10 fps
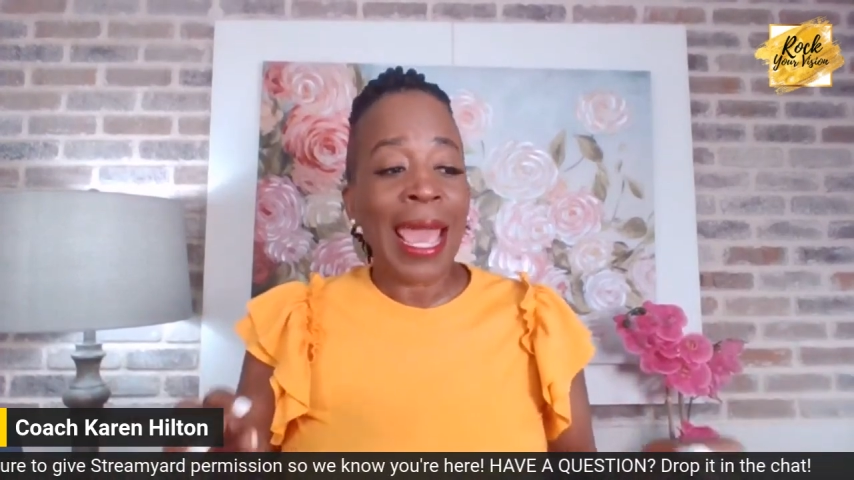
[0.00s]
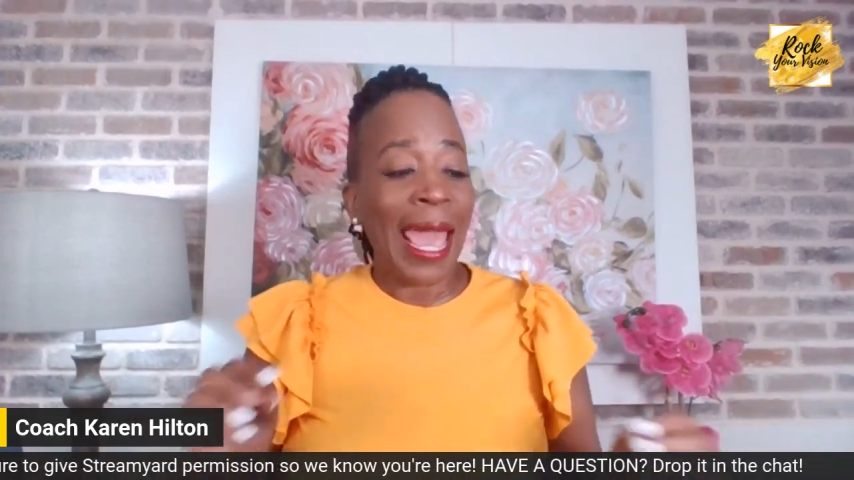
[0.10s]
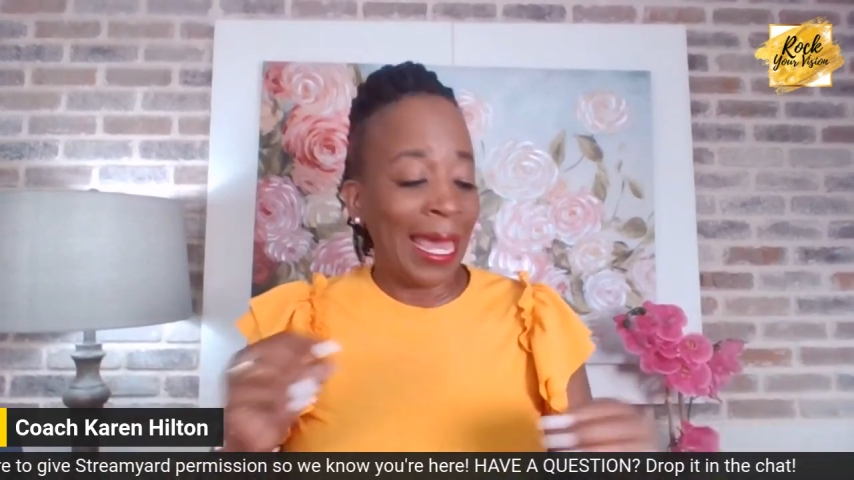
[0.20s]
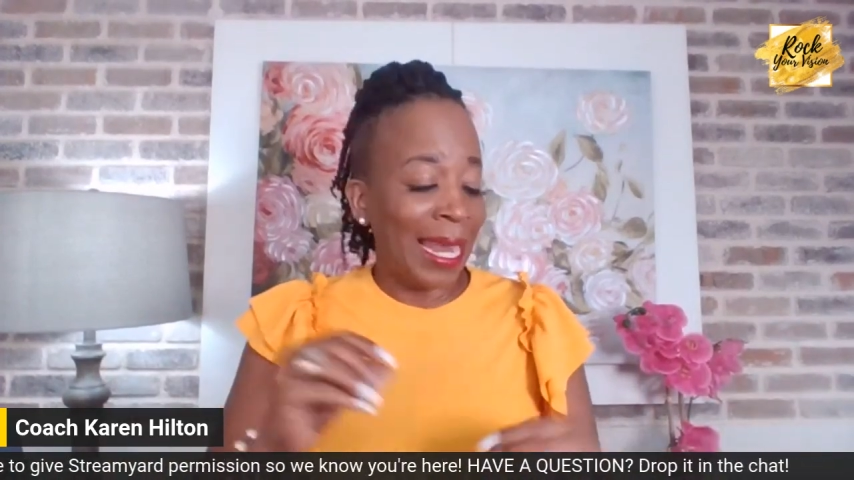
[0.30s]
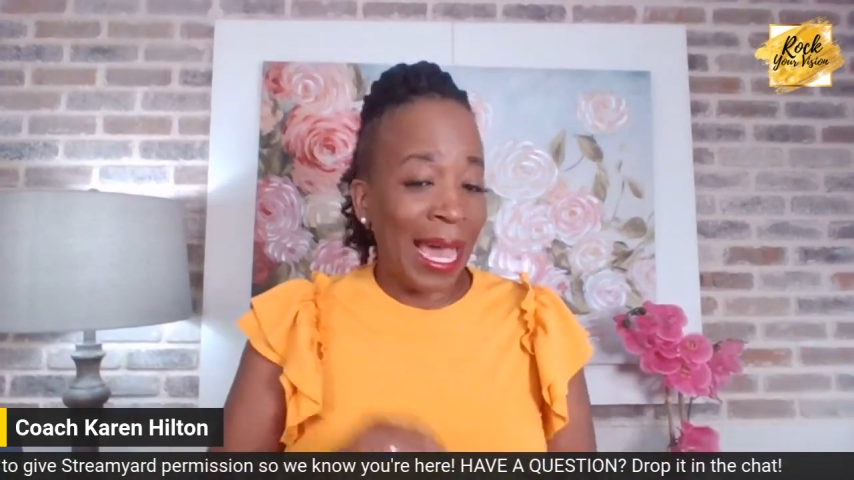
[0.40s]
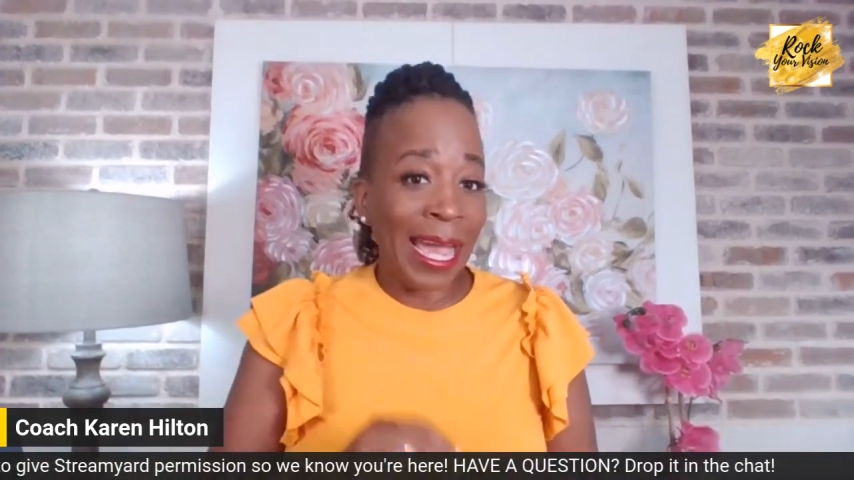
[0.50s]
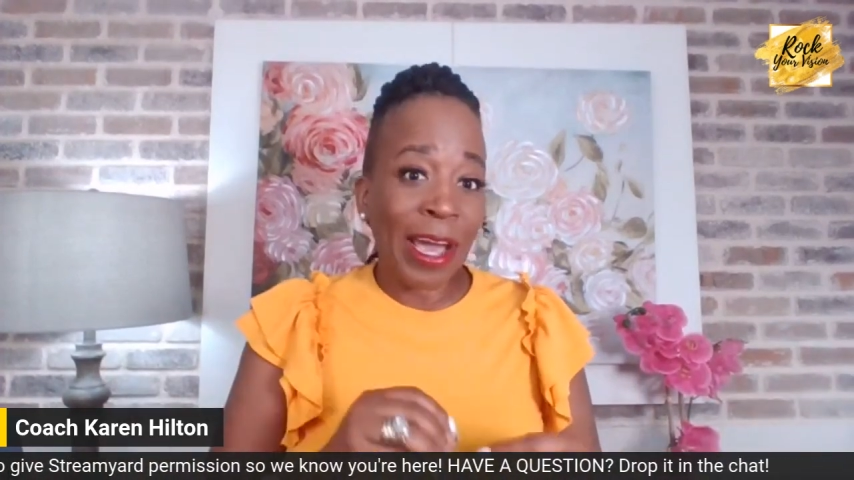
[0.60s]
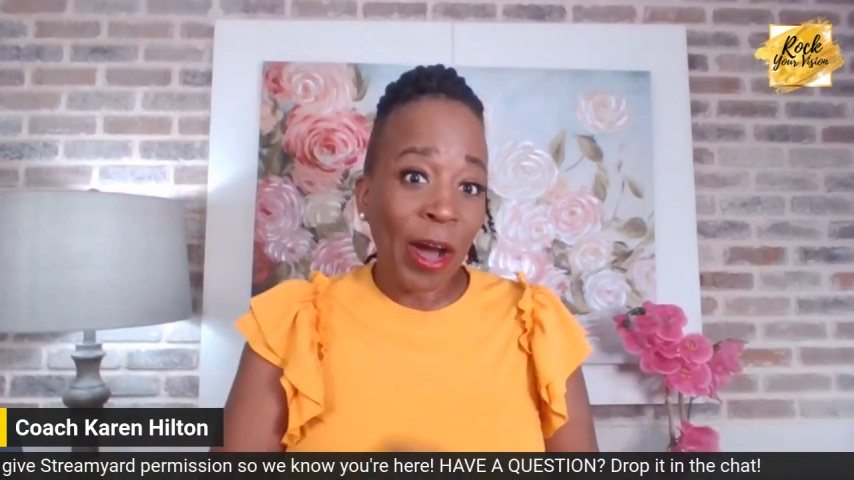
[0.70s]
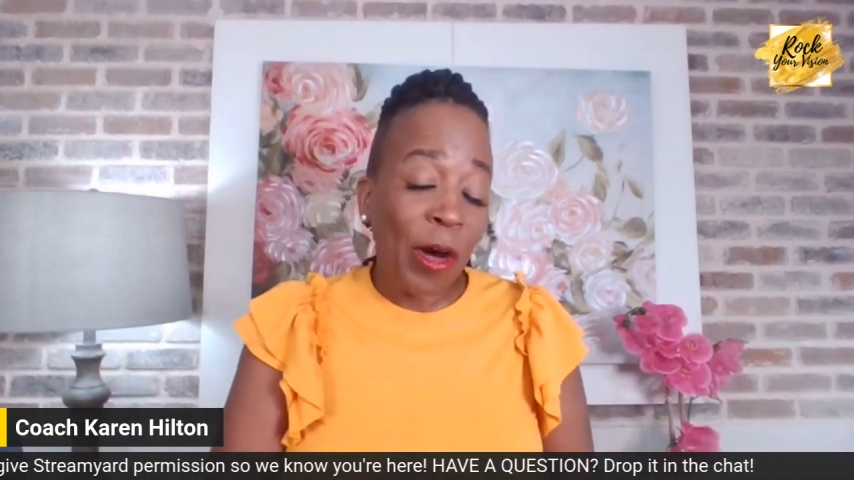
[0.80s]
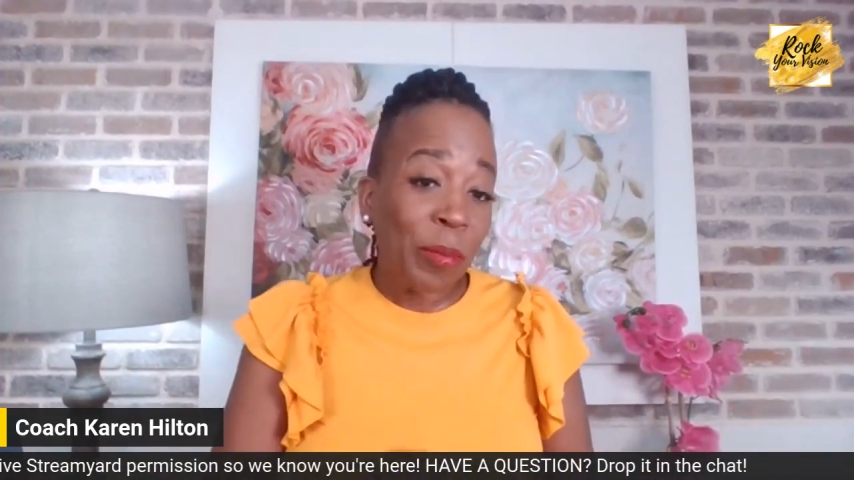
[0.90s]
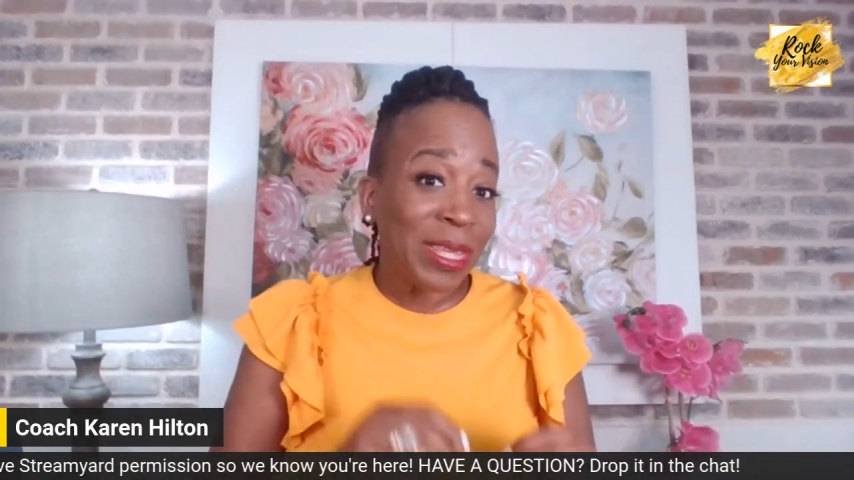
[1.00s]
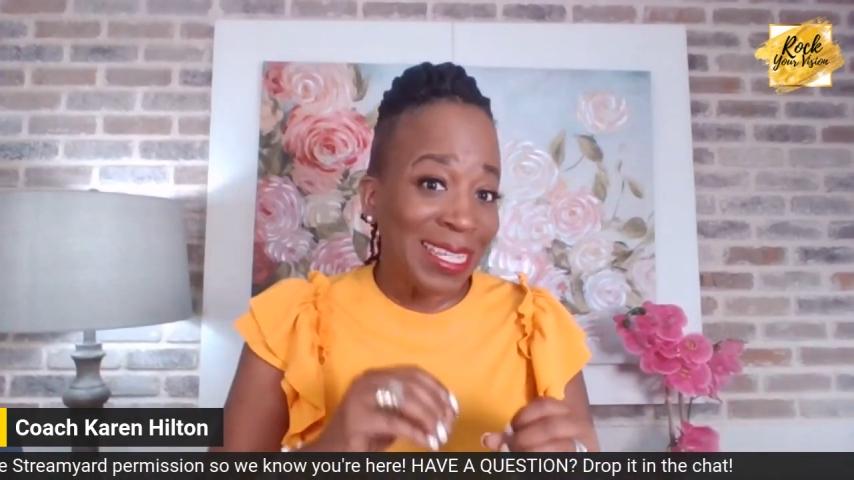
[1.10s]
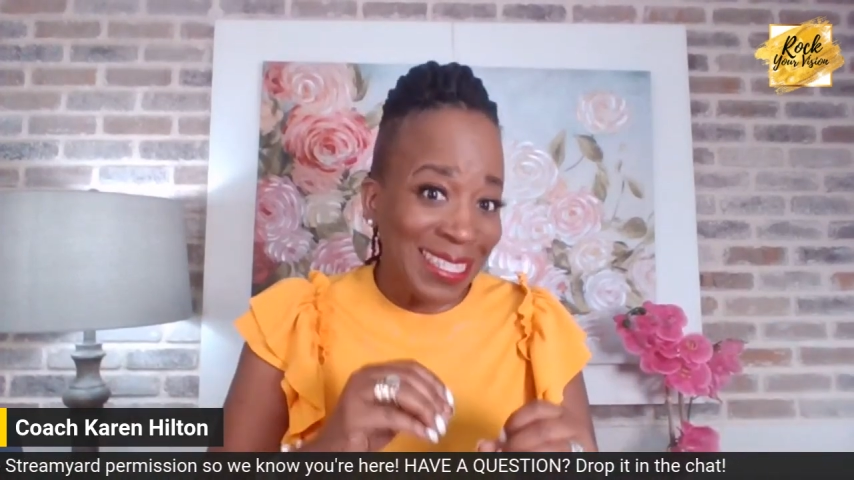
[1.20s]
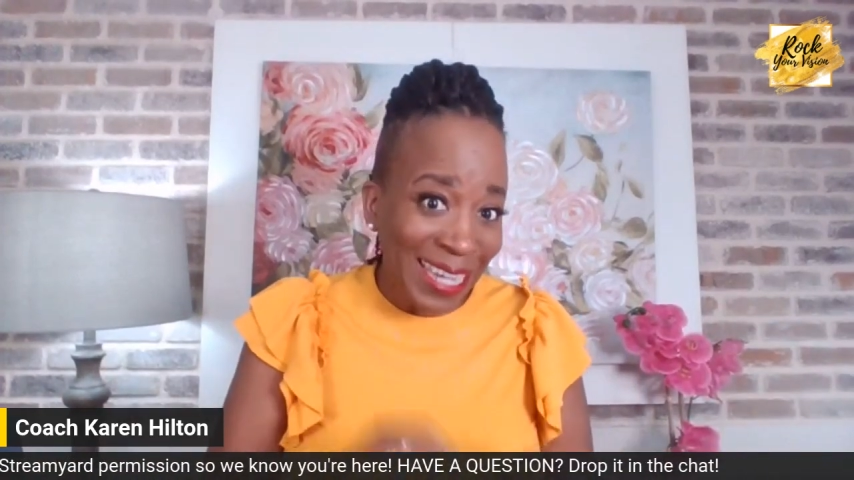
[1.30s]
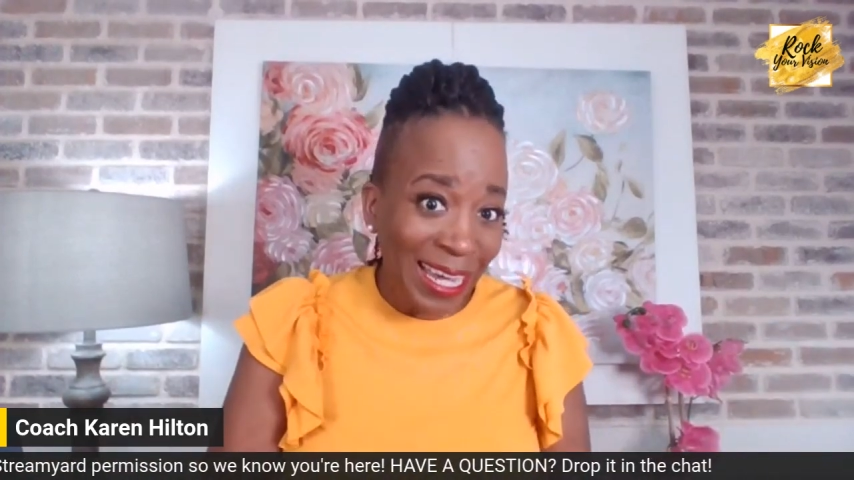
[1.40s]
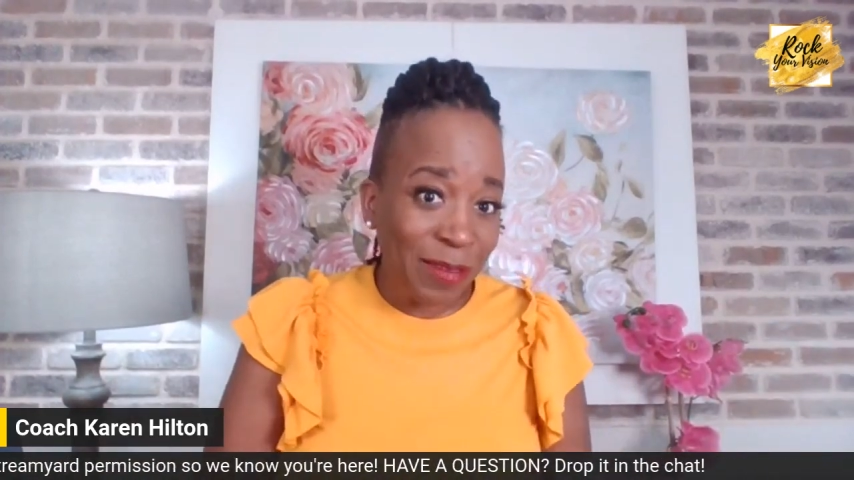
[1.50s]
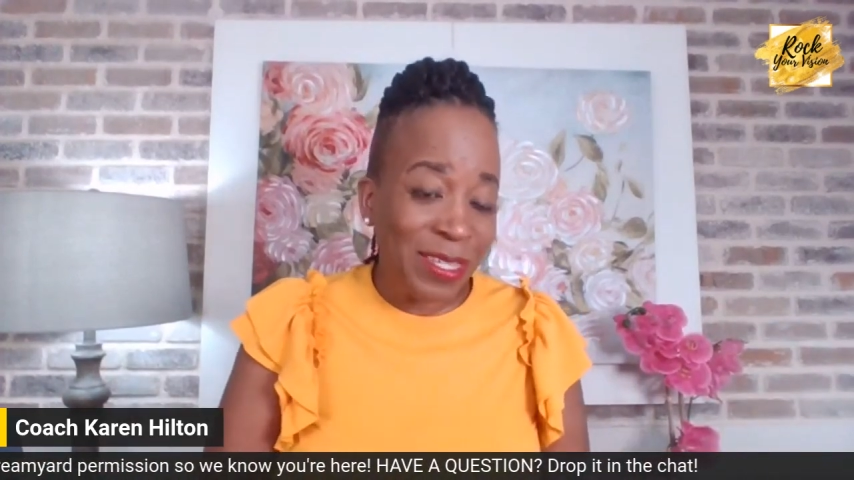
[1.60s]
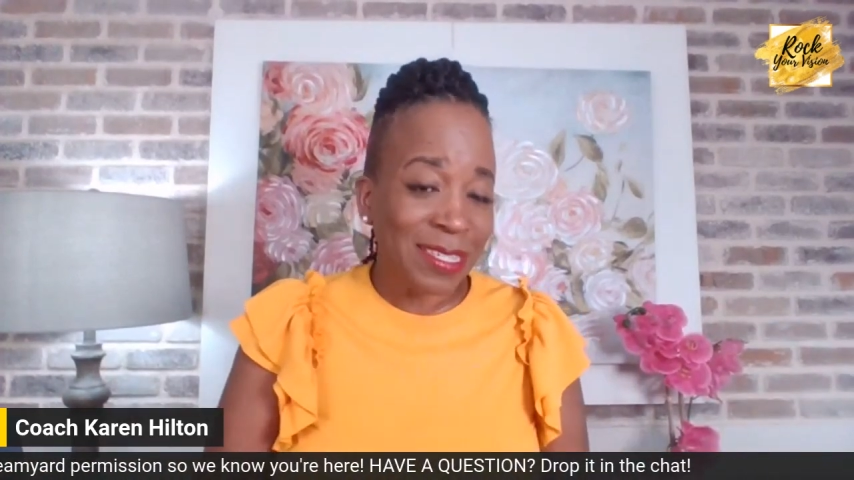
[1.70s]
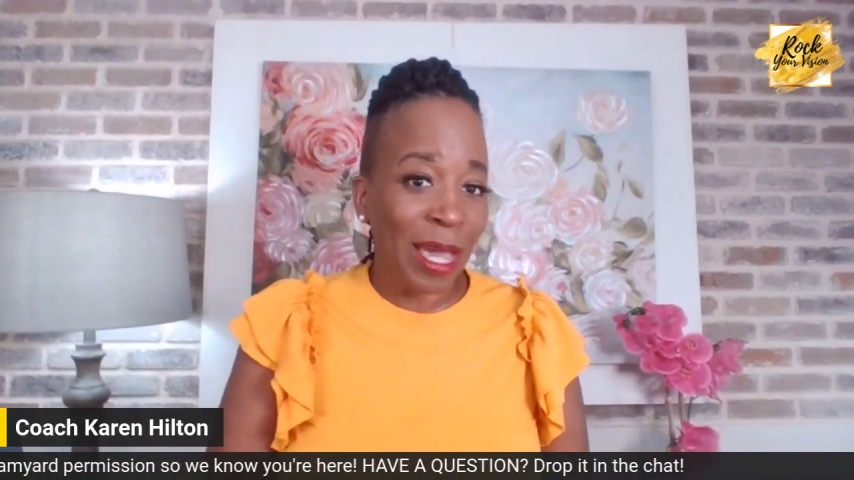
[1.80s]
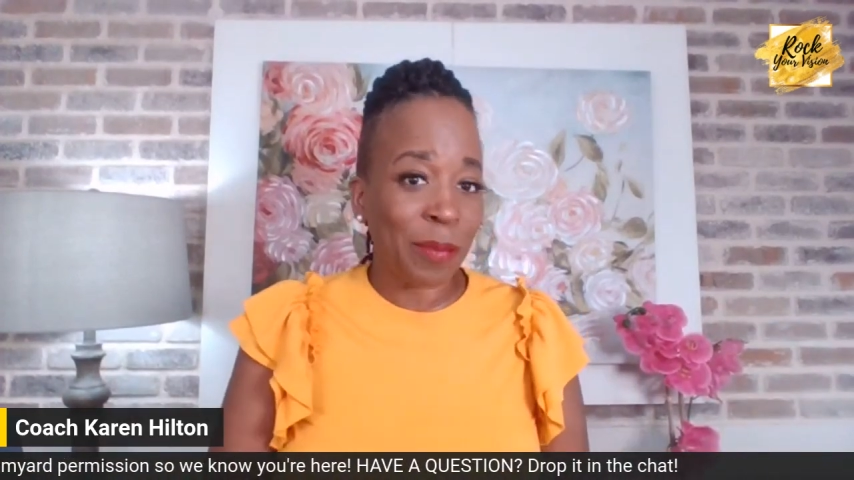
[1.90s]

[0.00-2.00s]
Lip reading: And I hope the intent of these